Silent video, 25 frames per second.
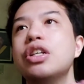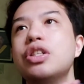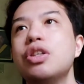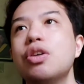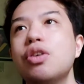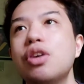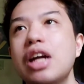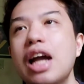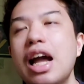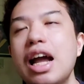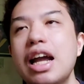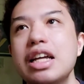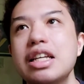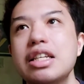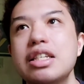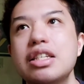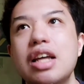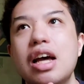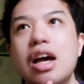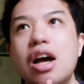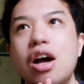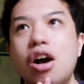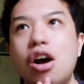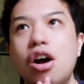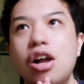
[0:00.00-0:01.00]
So guys,
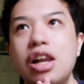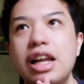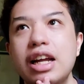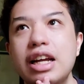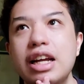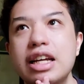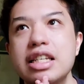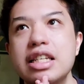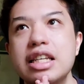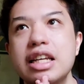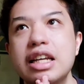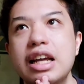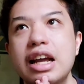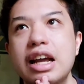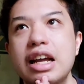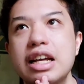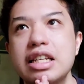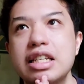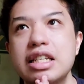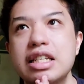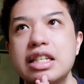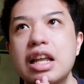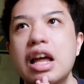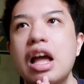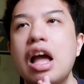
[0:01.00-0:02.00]
uh, all I can say,
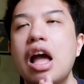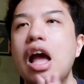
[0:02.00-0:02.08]
guys.